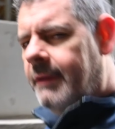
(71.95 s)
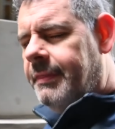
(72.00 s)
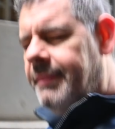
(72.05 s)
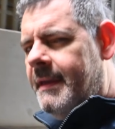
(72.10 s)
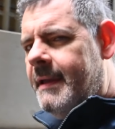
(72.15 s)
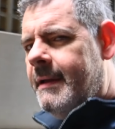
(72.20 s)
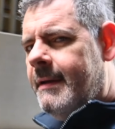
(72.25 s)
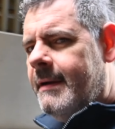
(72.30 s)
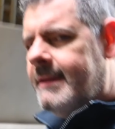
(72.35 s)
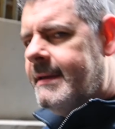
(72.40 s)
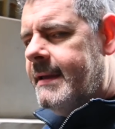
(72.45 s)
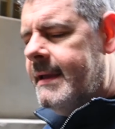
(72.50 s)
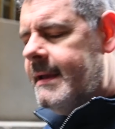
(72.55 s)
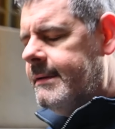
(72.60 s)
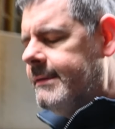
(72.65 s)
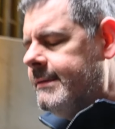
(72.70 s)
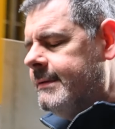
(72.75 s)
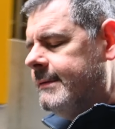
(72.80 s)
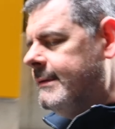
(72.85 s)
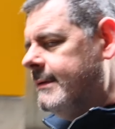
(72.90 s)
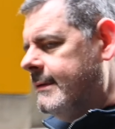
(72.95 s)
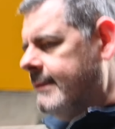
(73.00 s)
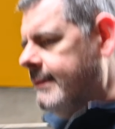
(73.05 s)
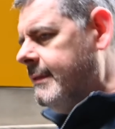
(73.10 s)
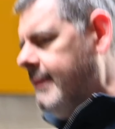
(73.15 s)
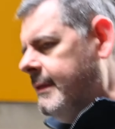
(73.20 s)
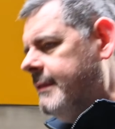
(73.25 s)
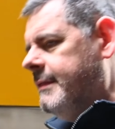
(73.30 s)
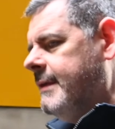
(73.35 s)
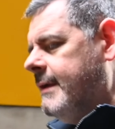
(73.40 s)
I think I counted
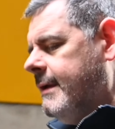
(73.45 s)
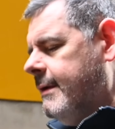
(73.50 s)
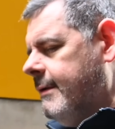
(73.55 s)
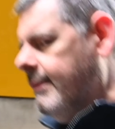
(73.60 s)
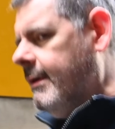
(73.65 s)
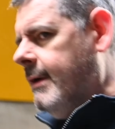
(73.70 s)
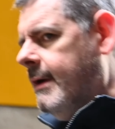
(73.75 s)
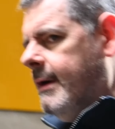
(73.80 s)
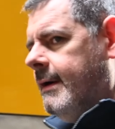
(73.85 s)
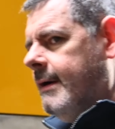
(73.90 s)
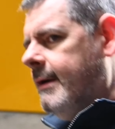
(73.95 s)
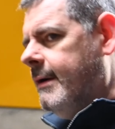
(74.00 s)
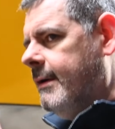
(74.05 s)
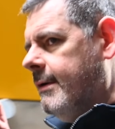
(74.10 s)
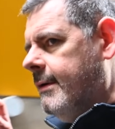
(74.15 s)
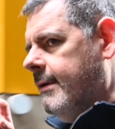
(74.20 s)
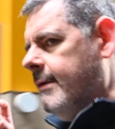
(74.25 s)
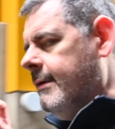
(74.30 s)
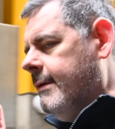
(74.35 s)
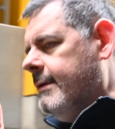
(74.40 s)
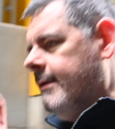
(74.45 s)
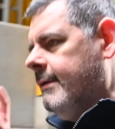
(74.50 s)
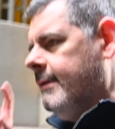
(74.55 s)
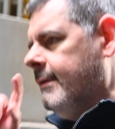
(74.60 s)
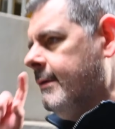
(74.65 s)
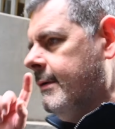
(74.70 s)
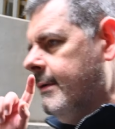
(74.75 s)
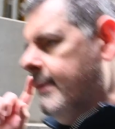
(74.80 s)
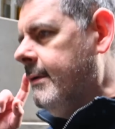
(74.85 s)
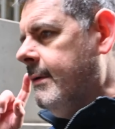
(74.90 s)
that there are
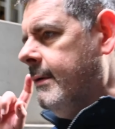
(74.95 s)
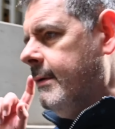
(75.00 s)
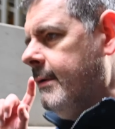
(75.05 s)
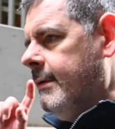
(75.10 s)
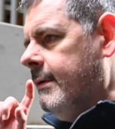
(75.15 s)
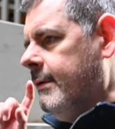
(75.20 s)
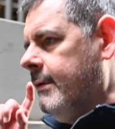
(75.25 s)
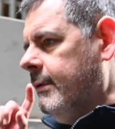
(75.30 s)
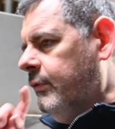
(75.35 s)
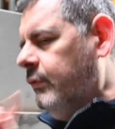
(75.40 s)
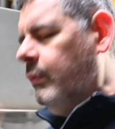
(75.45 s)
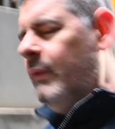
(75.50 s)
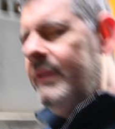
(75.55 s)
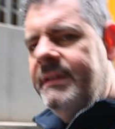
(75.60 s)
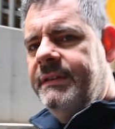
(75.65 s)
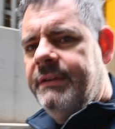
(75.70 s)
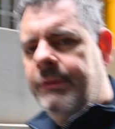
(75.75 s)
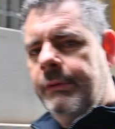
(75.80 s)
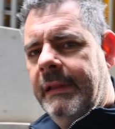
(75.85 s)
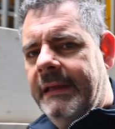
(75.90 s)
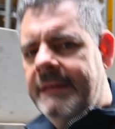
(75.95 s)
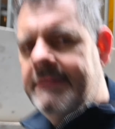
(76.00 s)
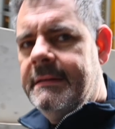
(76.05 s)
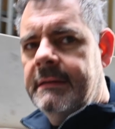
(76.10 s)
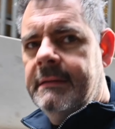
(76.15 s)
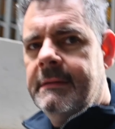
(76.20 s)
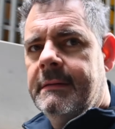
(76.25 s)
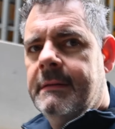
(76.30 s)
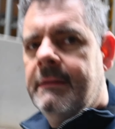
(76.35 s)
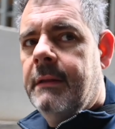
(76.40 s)
22
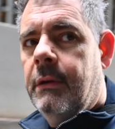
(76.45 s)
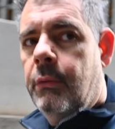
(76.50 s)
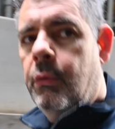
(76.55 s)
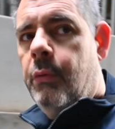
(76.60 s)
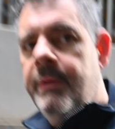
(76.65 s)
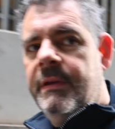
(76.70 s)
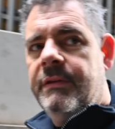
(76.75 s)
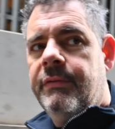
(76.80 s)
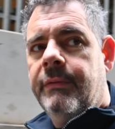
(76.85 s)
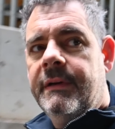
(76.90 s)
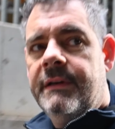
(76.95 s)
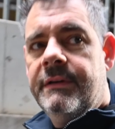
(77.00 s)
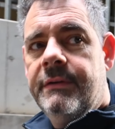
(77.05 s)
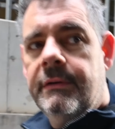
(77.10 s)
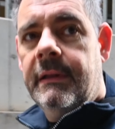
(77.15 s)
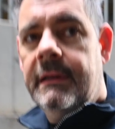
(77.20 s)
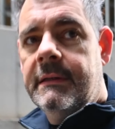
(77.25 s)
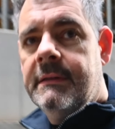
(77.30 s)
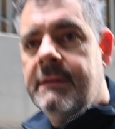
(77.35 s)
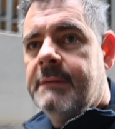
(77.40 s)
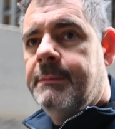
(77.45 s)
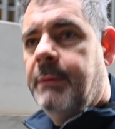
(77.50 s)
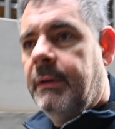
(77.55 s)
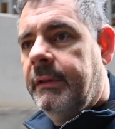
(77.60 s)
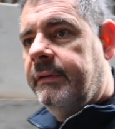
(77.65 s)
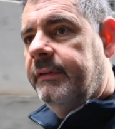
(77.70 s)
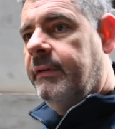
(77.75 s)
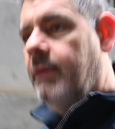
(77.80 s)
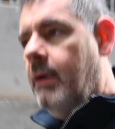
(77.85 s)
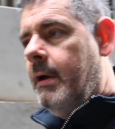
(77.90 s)
lenses. There will be 22 lenses by
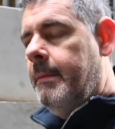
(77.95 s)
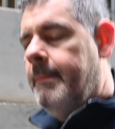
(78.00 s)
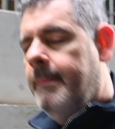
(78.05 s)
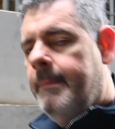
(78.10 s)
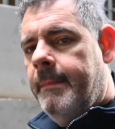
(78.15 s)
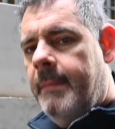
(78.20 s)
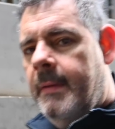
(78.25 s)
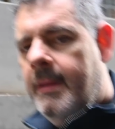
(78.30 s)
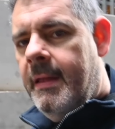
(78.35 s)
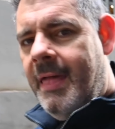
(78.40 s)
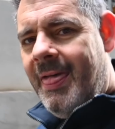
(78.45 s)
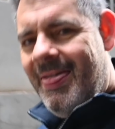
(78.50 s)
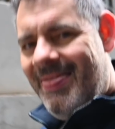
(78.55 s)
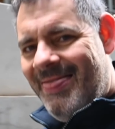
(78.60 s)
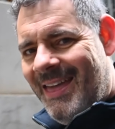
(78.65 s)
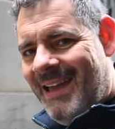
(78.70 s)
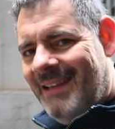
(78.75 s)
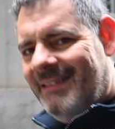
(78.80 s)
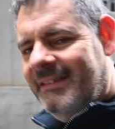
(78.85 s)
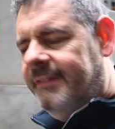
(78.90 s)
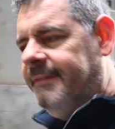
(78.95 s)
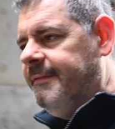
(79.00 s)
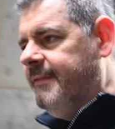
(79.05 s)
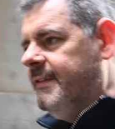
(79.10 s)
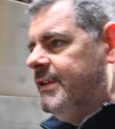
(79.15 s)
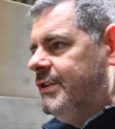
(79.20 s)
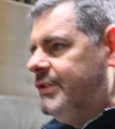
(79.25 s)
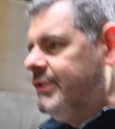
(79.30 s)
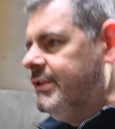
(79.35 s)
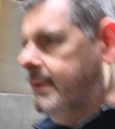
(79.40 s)
the time that's
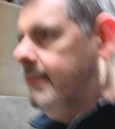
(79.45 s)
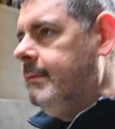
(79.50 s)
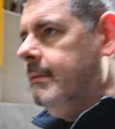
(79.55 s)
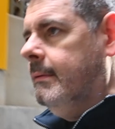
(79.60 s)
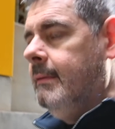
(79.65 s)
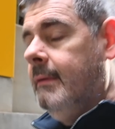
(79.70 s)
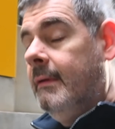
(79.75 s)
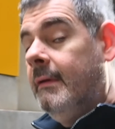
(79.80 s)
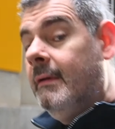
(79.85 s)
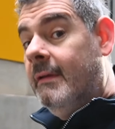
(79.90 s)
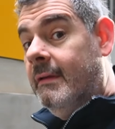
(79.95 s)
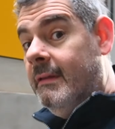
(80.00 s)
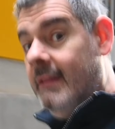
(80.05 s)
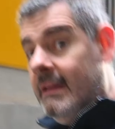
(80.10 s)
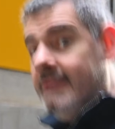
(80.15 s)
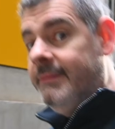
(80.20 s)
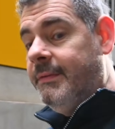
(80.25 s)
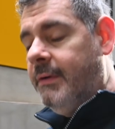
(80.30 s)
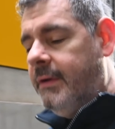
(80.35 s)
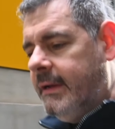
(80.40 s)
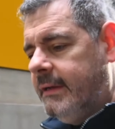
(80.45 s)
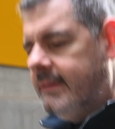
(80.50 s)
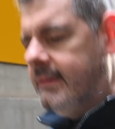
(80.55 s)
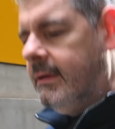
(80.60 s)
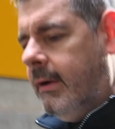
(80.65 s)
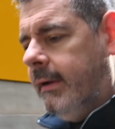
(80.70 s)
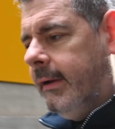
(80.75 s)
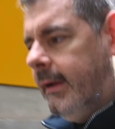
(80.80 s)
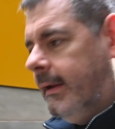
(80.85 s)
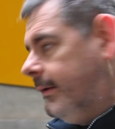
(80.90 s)
finished. That's very
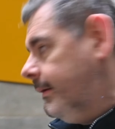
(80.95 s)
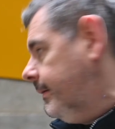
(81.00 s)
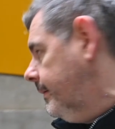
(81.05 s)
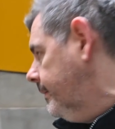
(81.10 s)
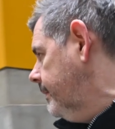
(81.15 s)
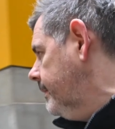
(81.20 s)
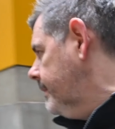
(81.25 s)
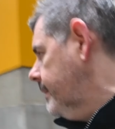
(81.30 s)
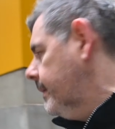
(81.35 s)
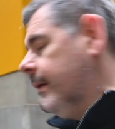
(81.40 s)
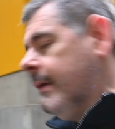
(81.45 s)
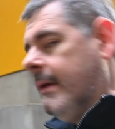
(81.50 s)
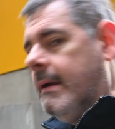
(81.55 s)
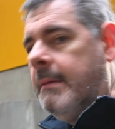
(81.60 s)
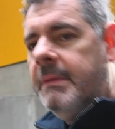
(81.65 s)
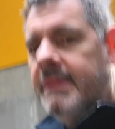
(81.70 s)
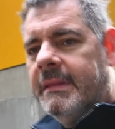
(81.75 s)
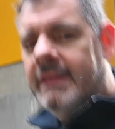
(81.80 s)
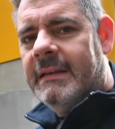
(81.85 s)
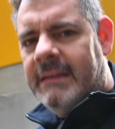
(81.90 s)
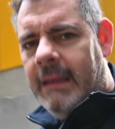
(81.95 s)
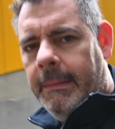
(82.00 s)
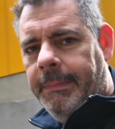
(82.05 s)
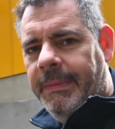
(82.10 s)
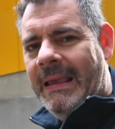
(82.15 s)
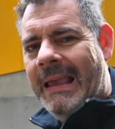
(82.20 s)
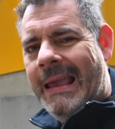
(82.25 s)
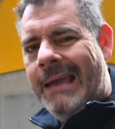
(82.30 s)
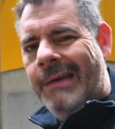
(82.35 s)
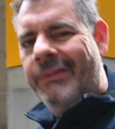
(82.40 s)
exciting. But there's
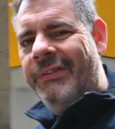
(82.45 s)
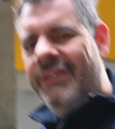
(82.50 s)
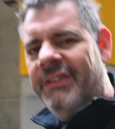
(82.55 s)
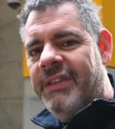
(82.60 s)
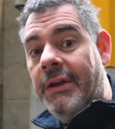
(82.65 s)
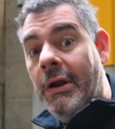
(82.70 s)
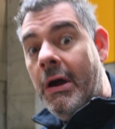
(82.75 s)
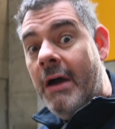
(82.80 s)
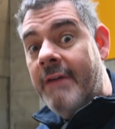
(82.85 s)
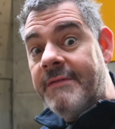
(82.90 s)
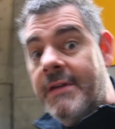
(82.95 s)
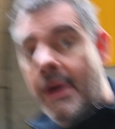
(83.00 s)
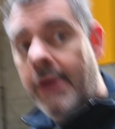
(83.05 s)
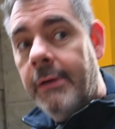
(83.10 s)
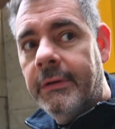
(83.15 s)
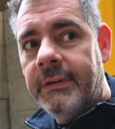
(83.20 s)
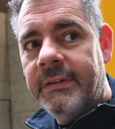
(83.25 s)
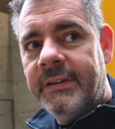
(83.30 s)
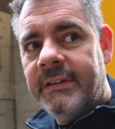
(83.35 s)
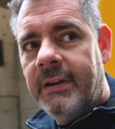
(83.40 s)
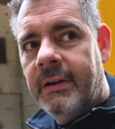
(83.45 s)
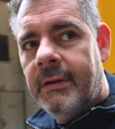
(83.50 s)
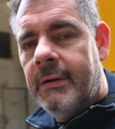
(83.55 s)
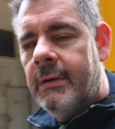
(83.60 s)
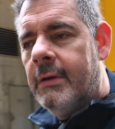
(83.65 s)
something else that I've noticed,